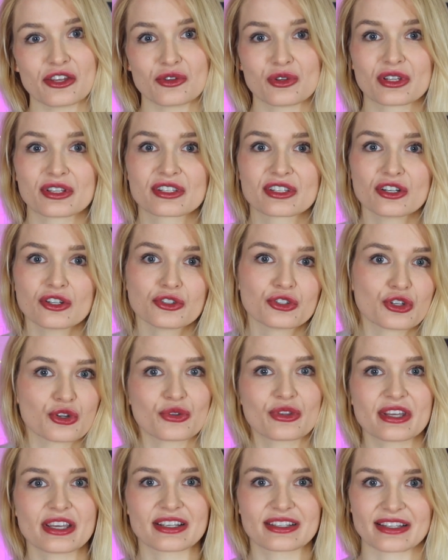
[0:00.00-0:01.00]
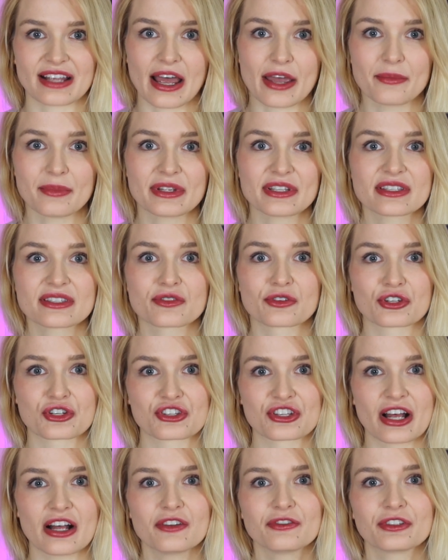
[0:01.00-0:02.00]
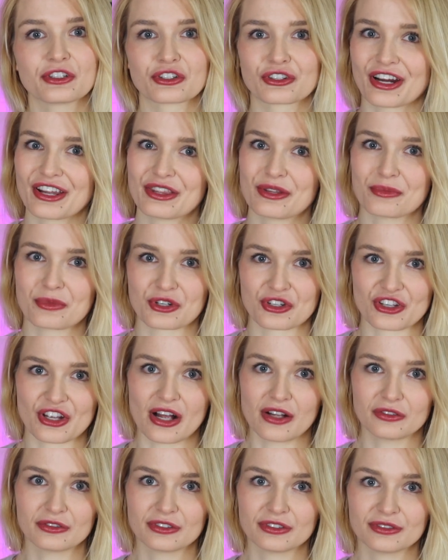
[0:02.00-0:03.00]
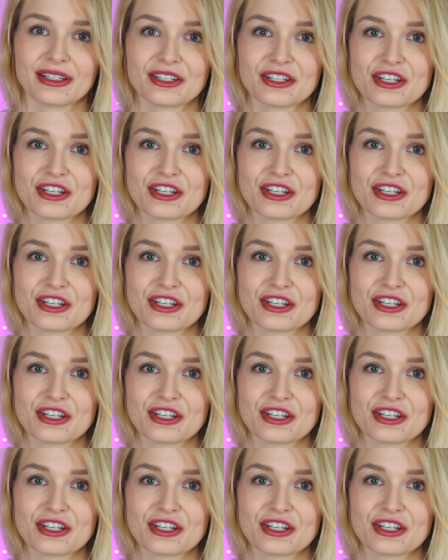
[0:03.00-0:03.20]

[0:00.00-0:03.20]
You can still do the assignments yourself and grade them yourself.